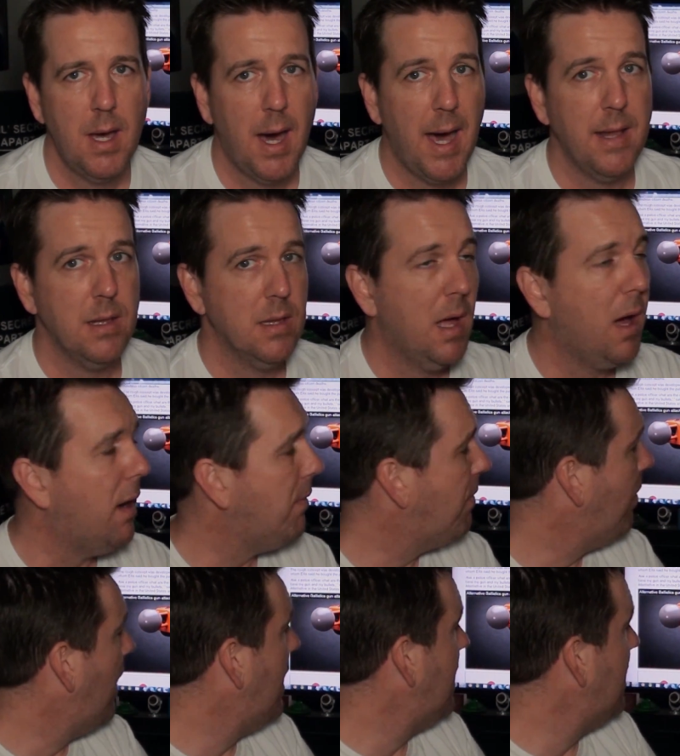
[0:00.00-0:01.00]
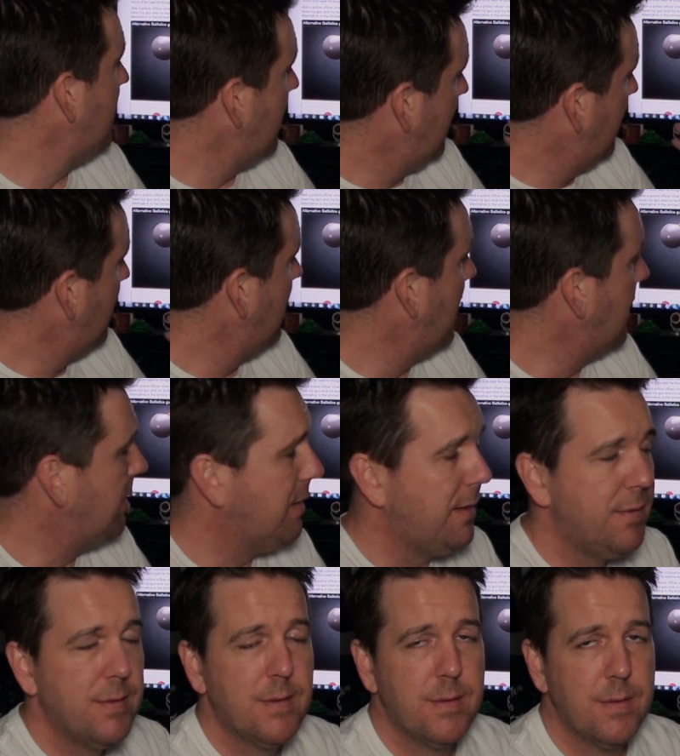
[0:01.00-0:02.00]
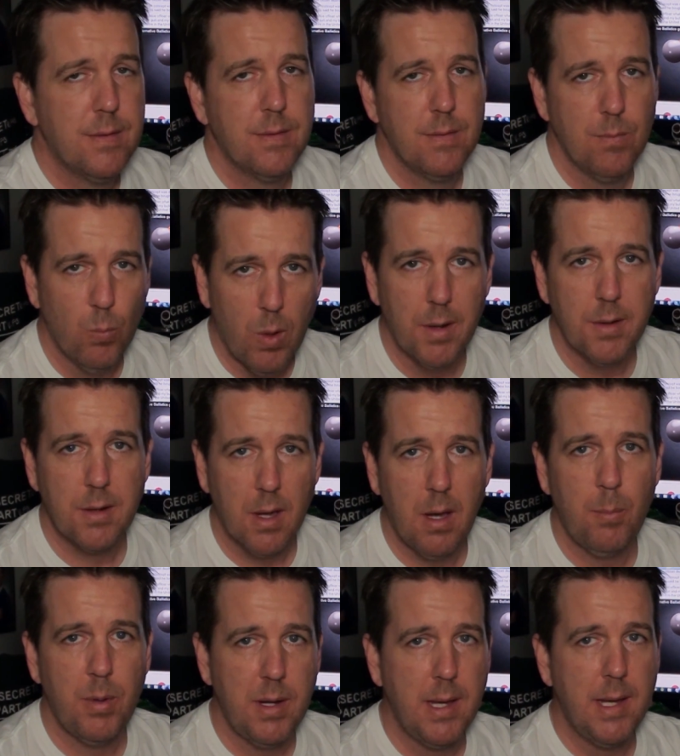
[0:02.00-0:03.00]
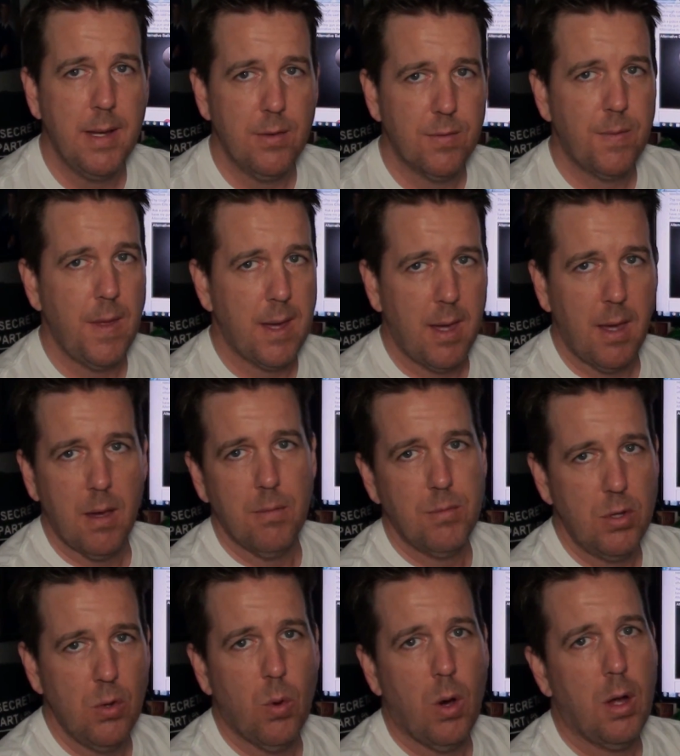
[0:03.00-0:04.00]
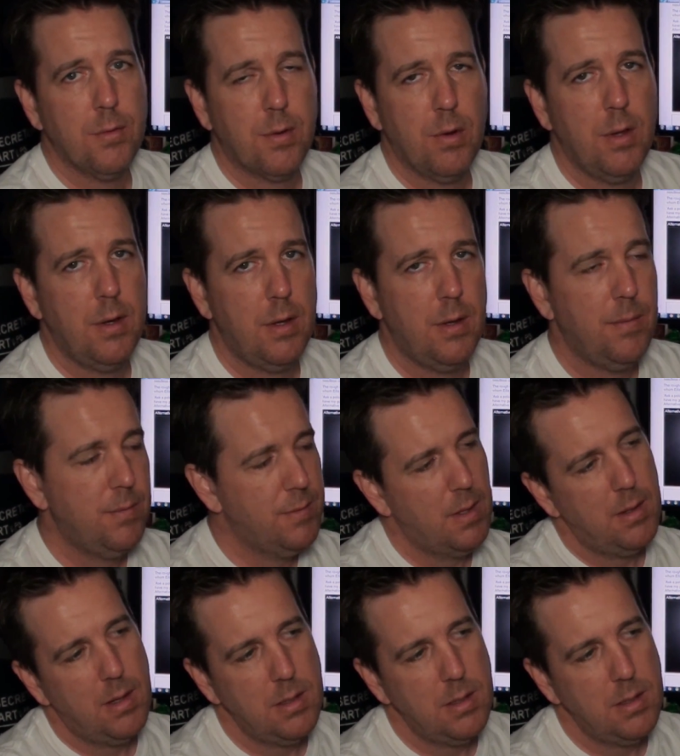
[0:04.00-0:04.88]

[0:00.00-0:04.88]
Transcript: I love that at least one company is thinking of new alternatives.